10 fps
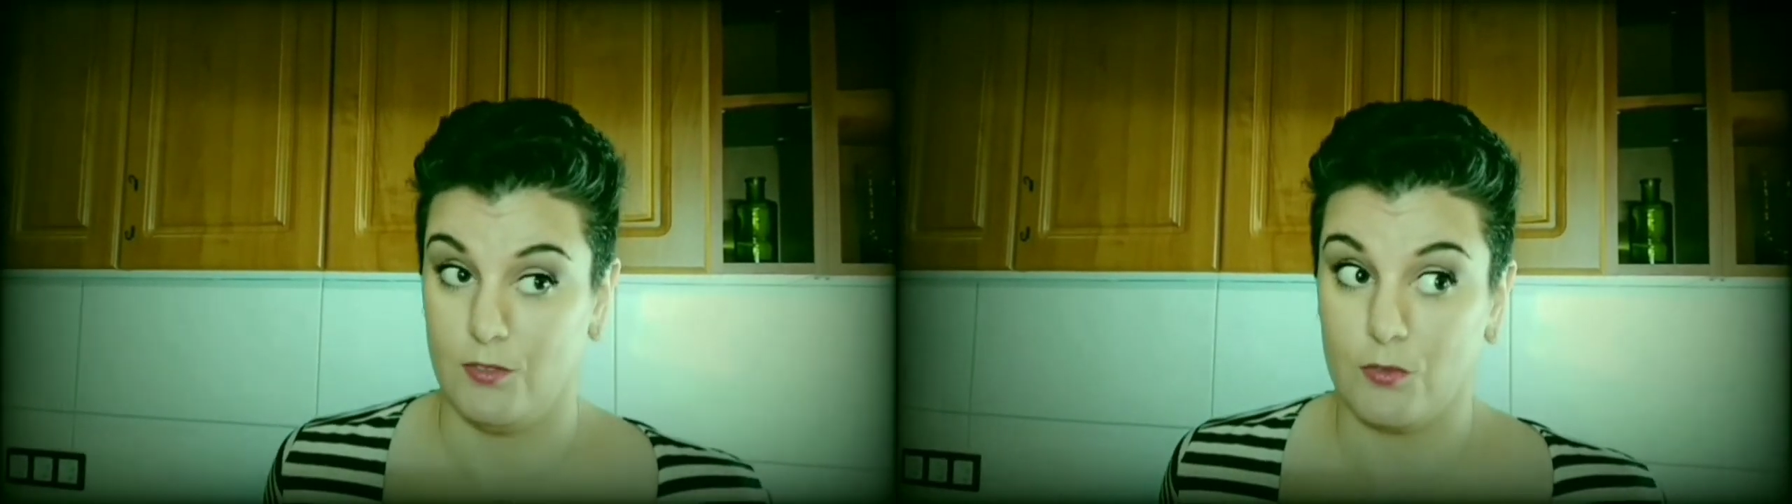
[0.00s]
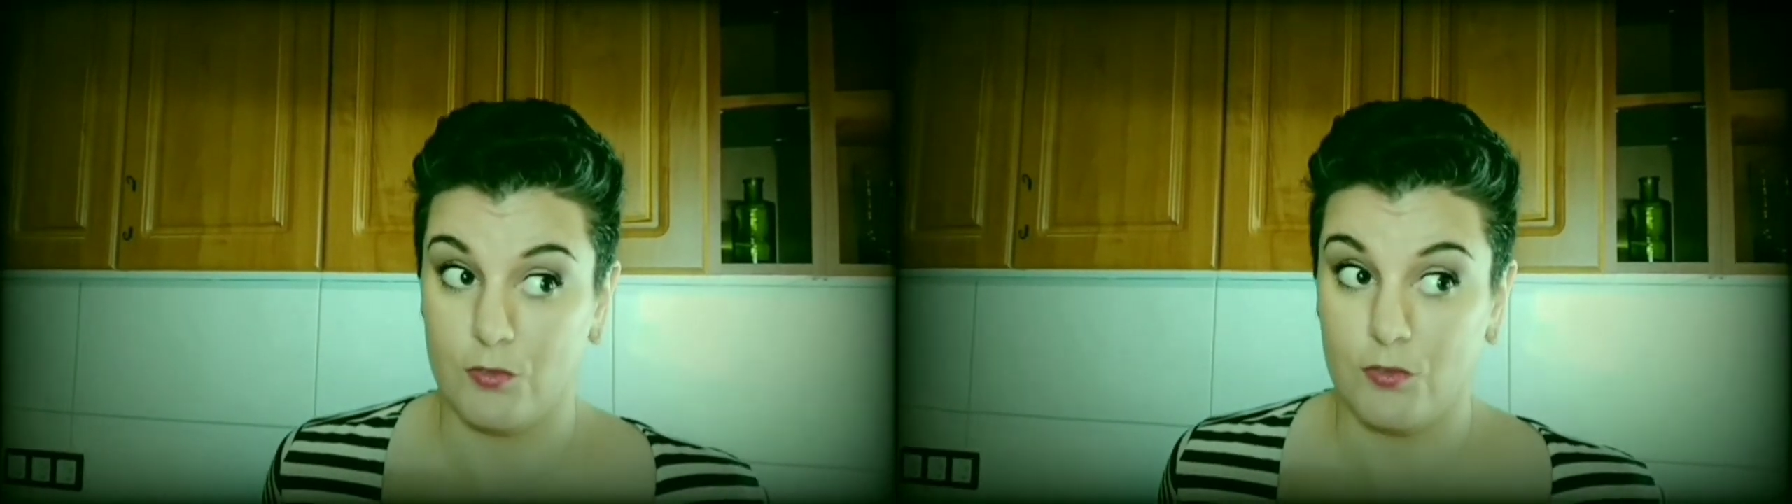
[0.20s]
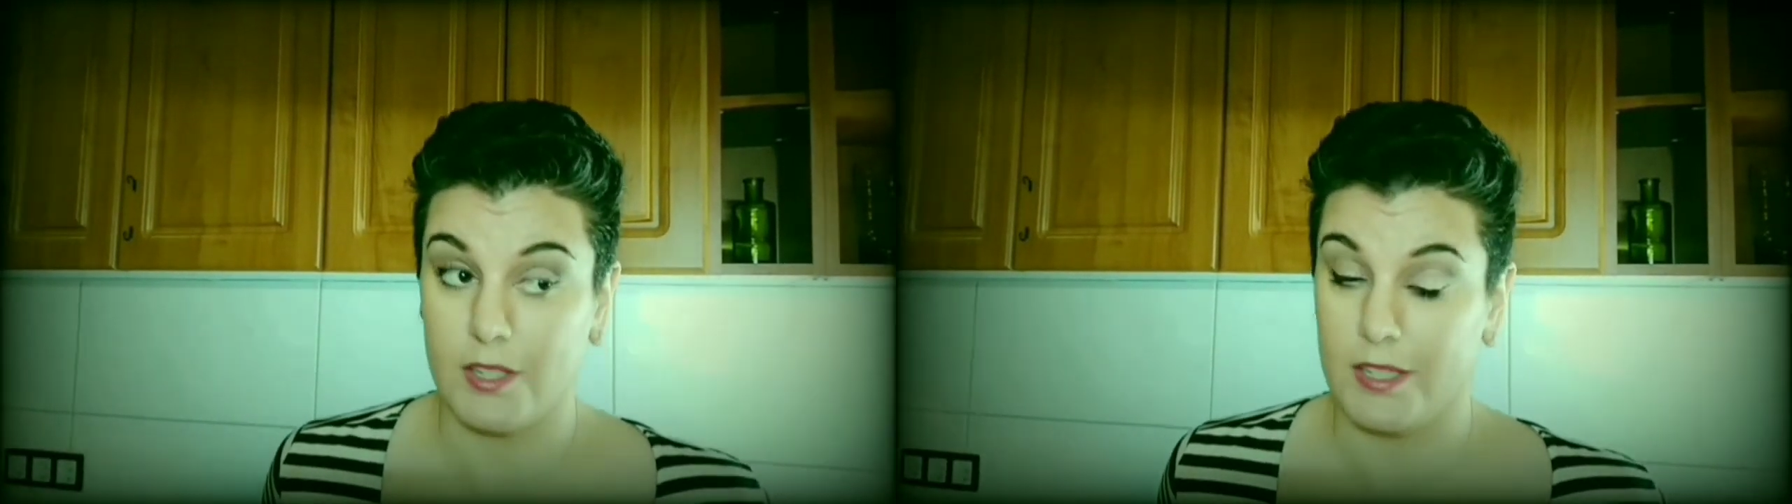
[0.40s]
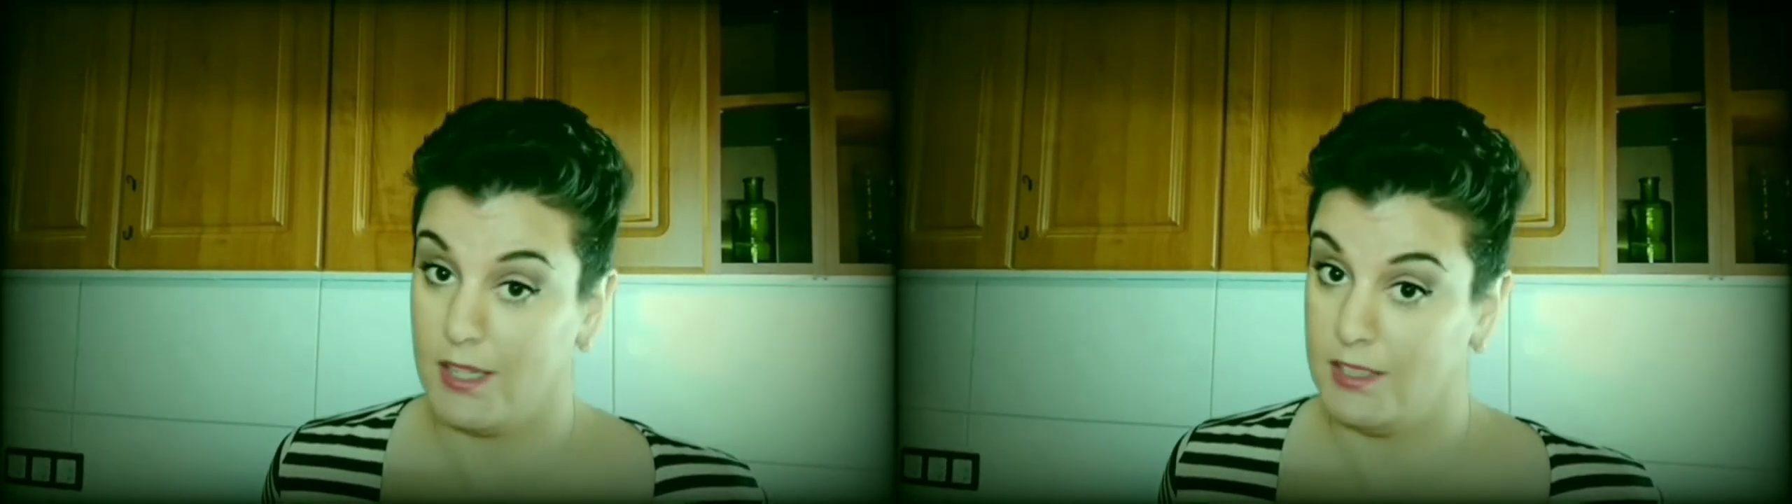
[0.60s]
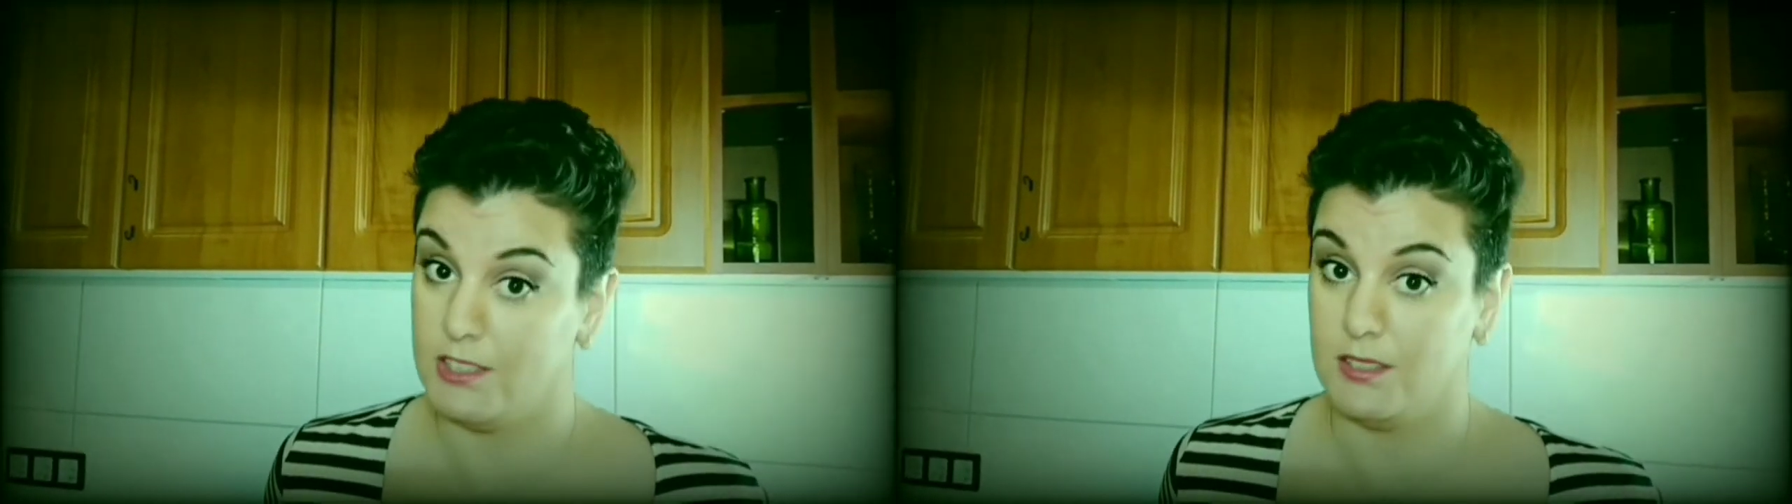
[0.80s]
fully
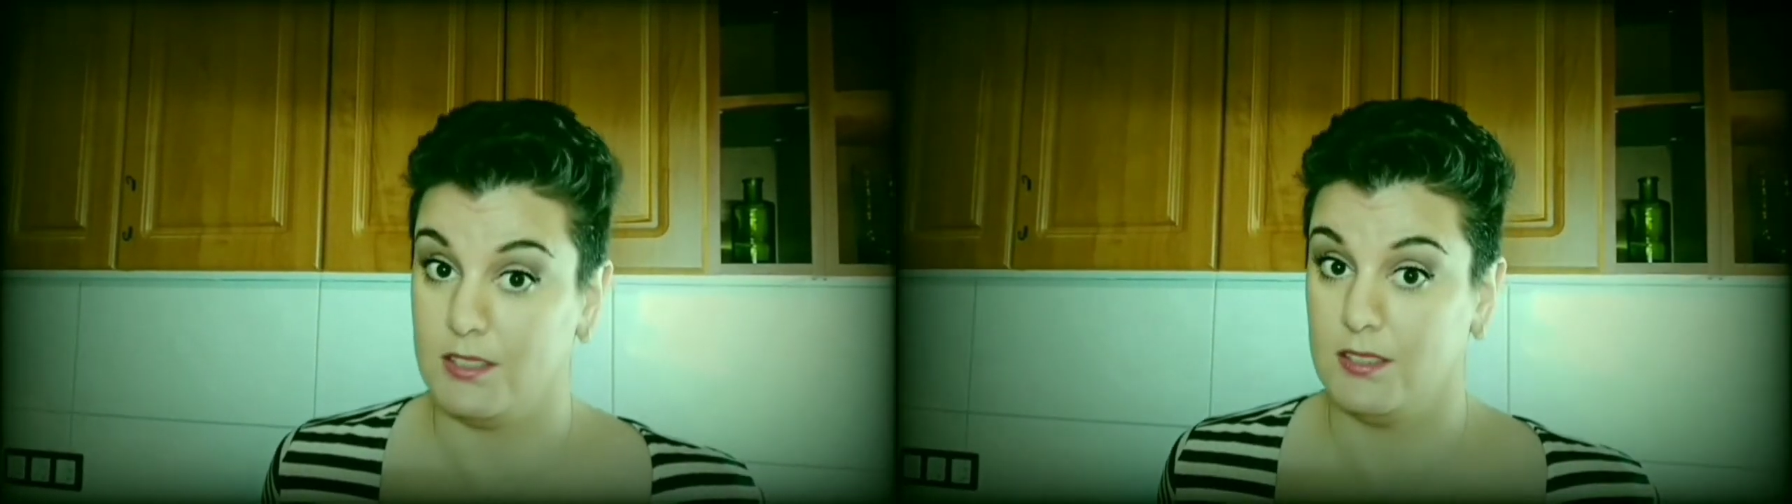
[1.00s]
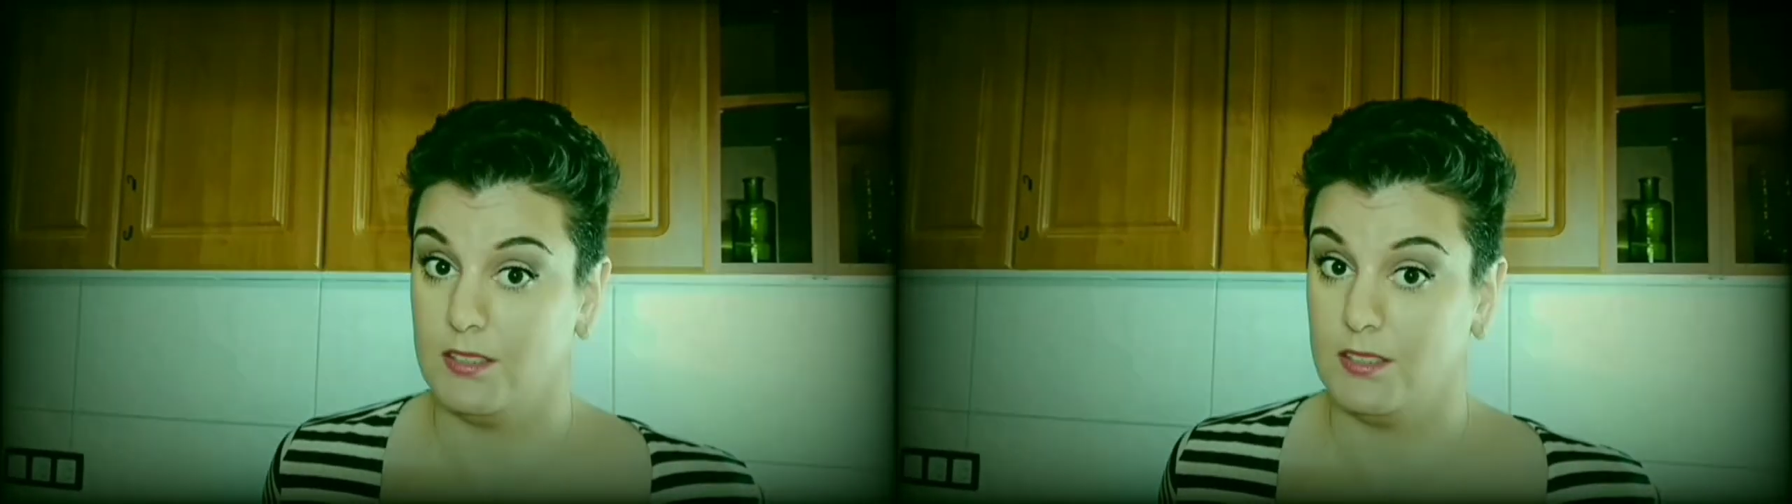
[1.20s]
conscious. I